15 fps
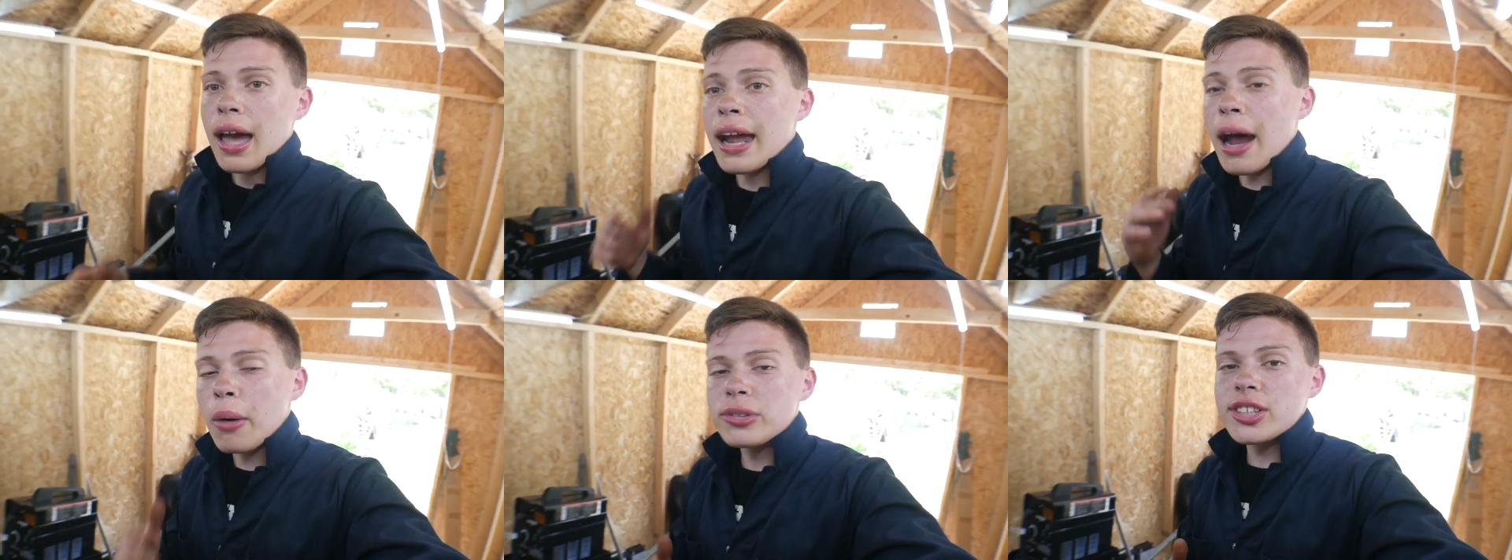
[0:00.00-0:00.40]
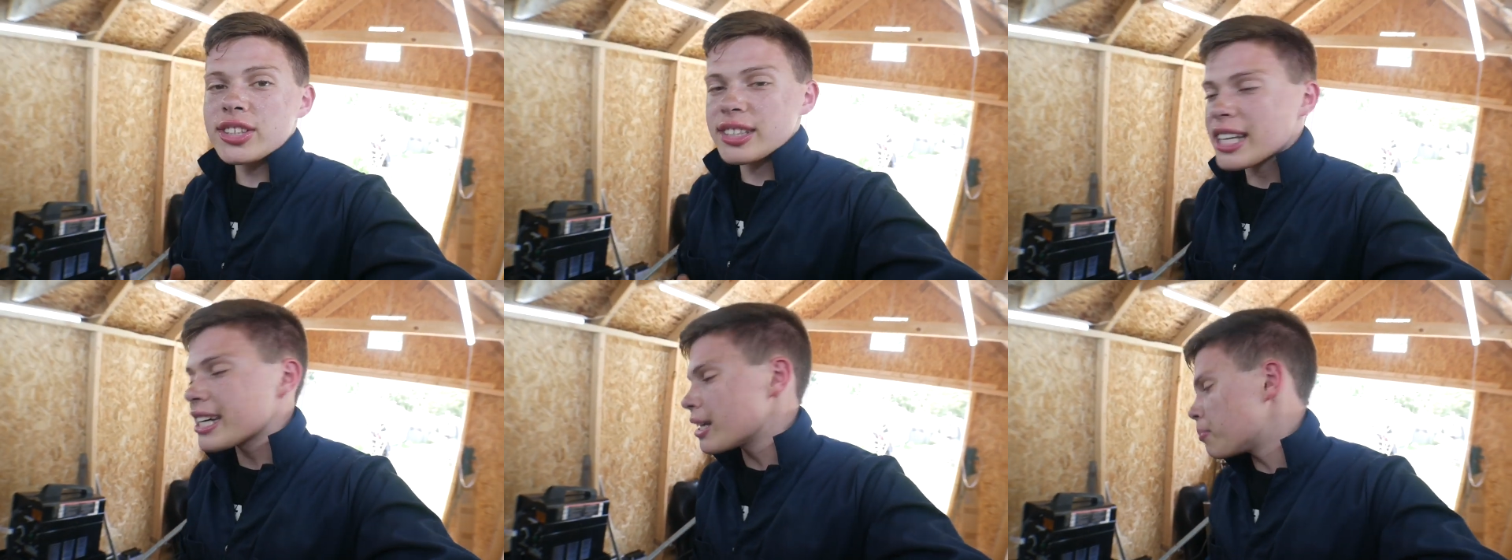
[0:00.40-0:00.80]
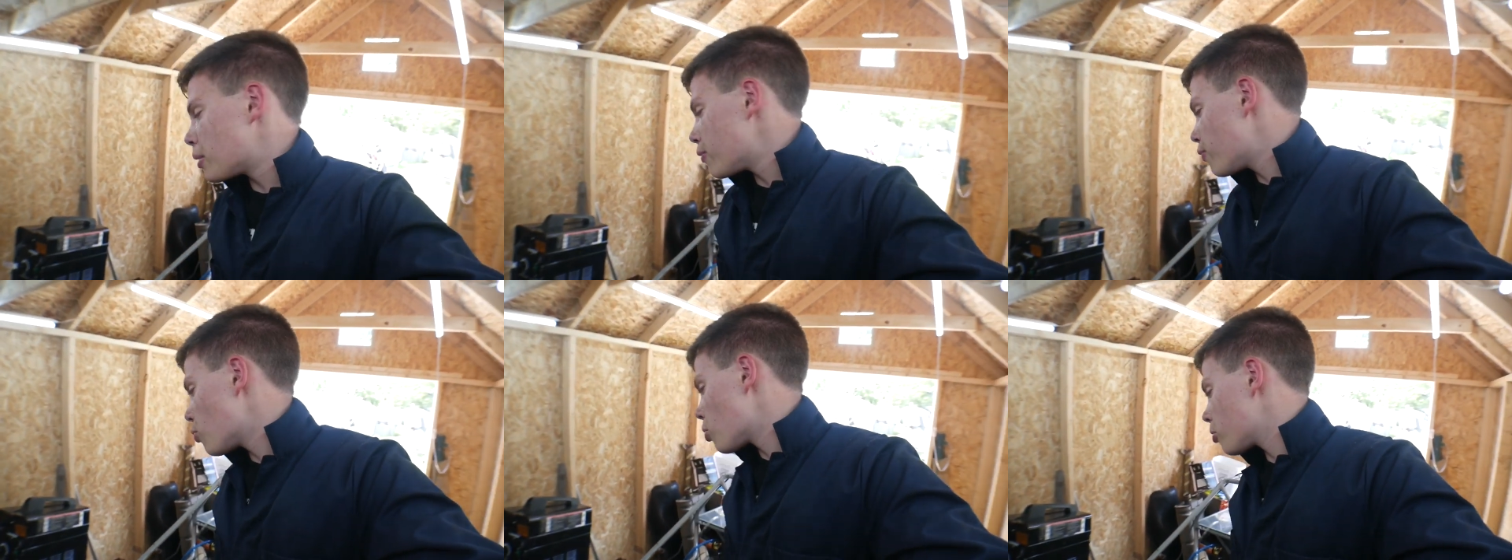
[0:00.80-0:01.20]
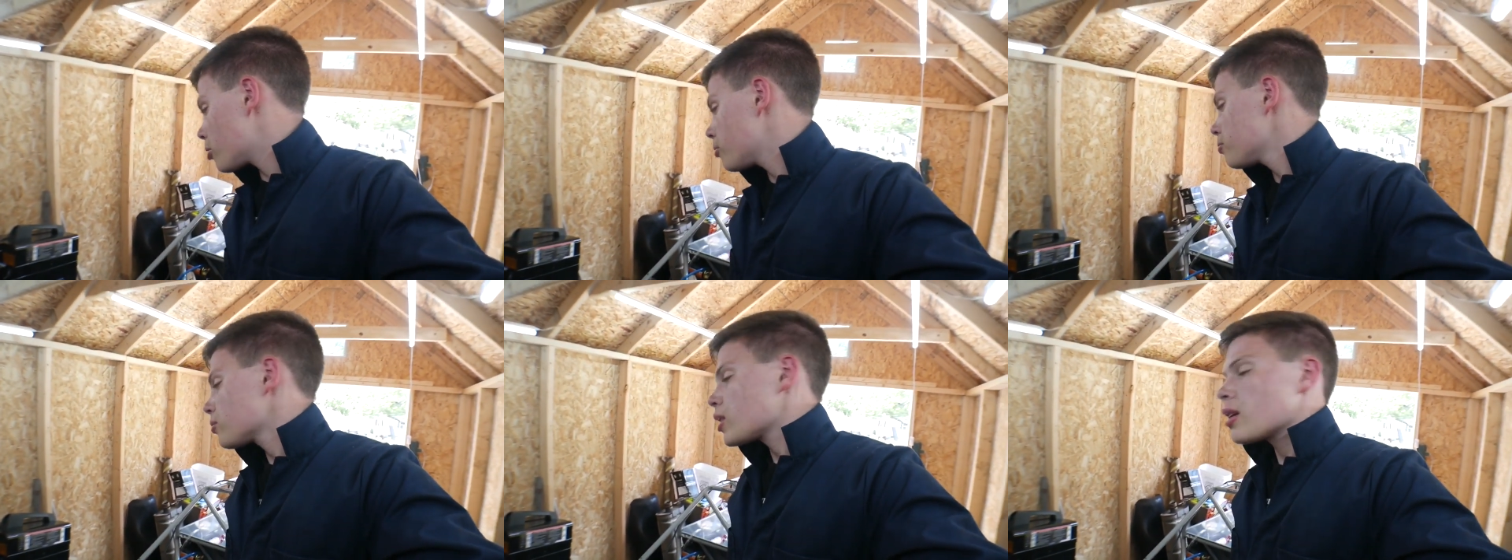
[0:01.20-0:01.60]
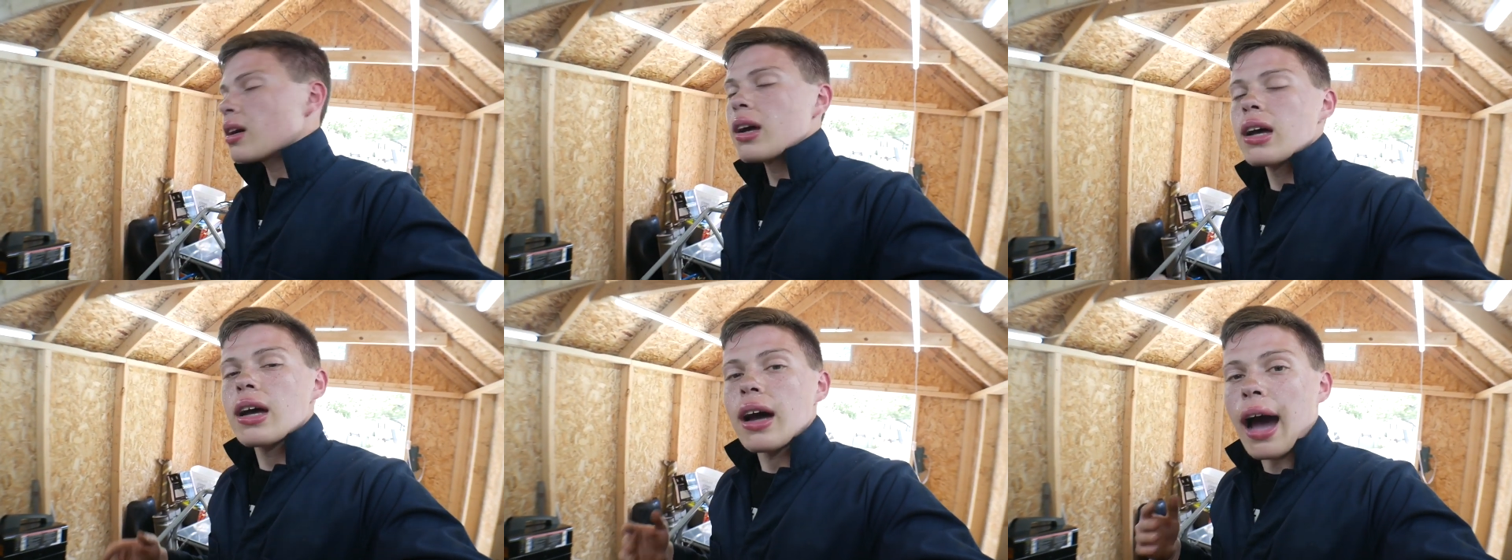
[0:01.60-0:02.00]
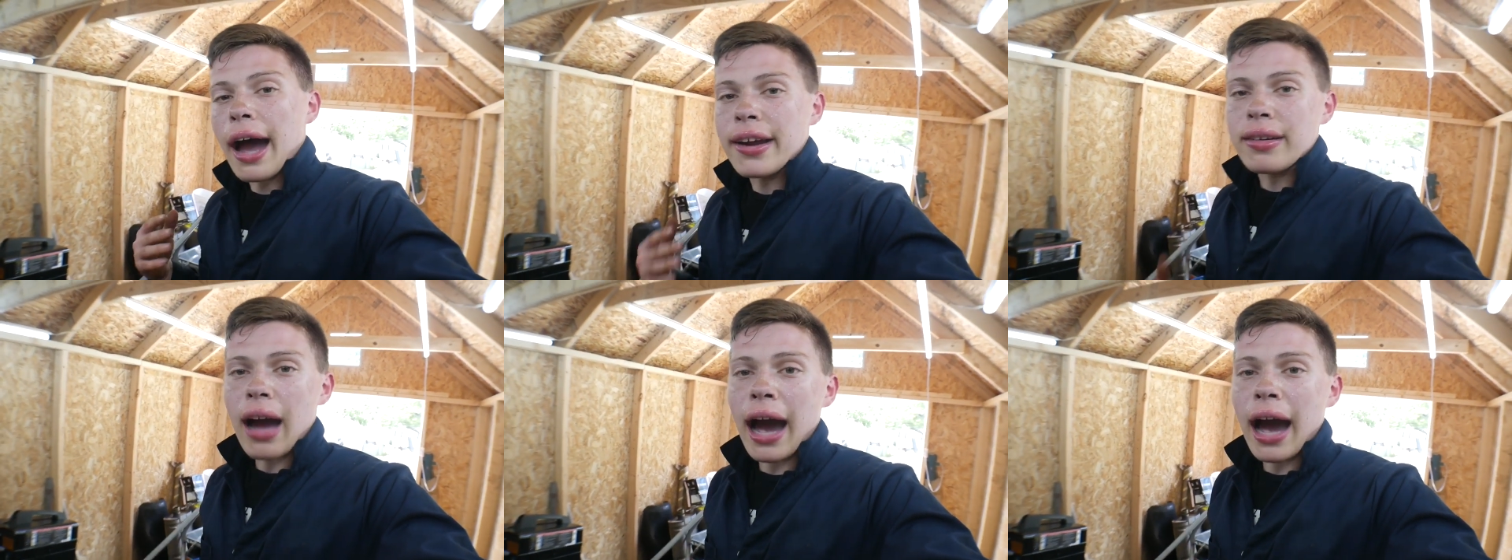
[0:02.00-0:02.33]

And I was just thinking before I,